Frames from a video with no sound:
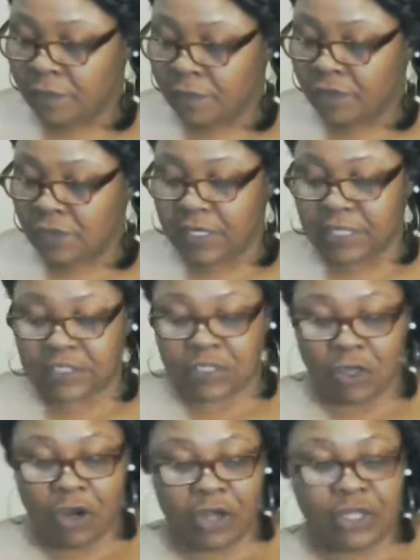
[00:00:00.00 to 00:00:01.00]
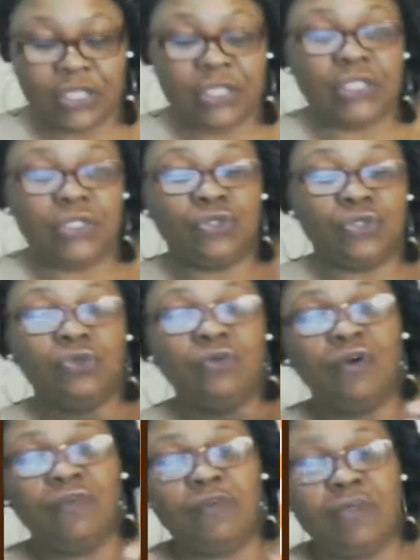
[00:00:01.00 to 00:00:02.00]
The next card is the
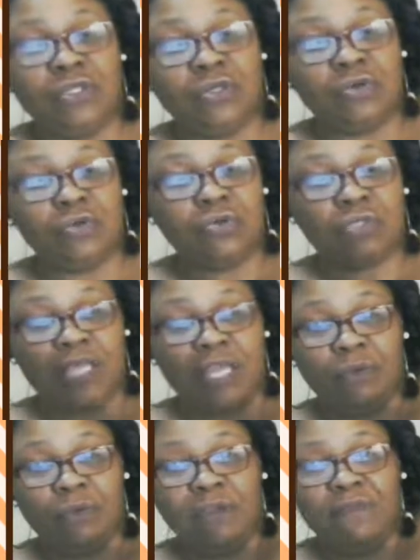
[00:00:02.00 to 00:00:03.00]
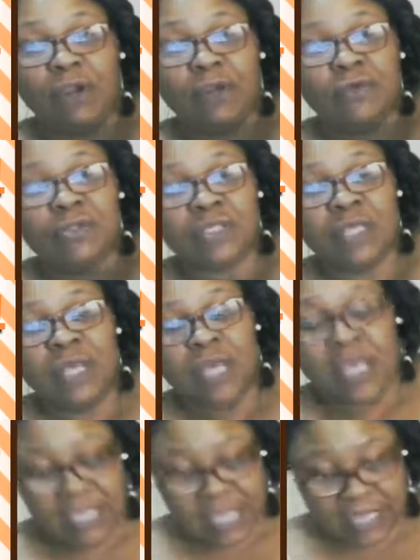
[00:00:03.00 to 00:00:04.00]
Two of Pentacles in reverse.
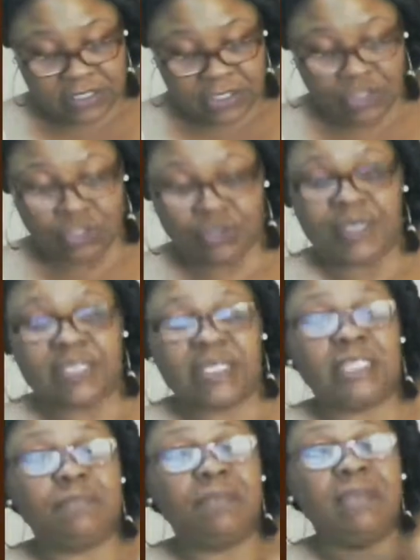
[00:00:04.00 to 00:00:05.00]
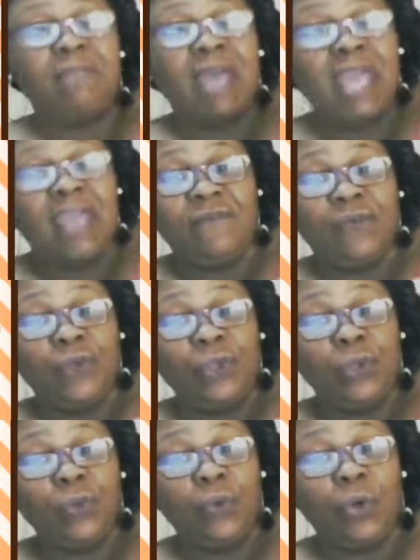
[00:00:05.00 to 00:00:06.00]
Yes, the choice has been made for
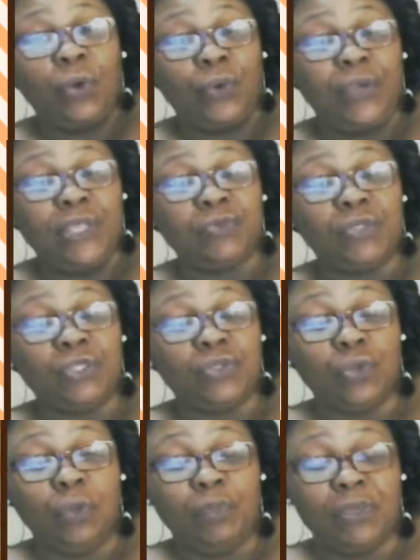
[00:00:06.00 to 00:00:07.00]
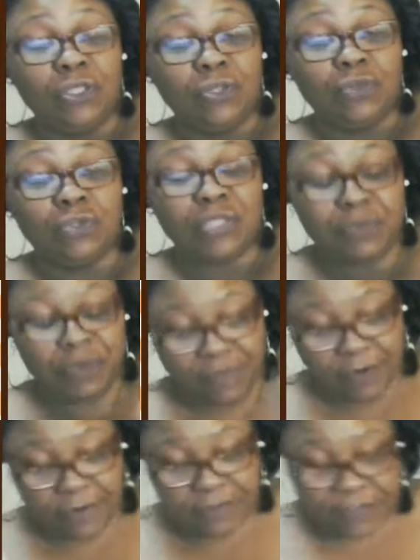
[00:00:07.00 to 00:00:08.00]
you, Aquarius, with the Two of Pentacles in
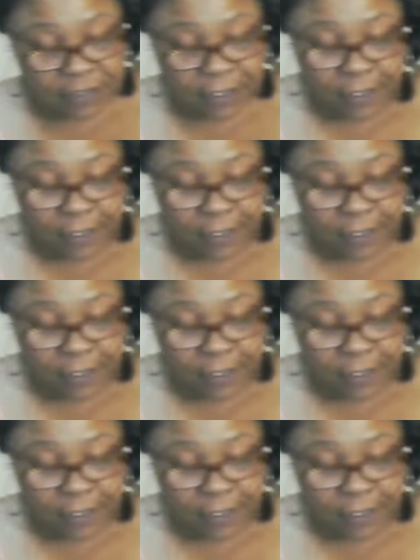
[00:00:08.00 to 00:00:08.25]
reverse.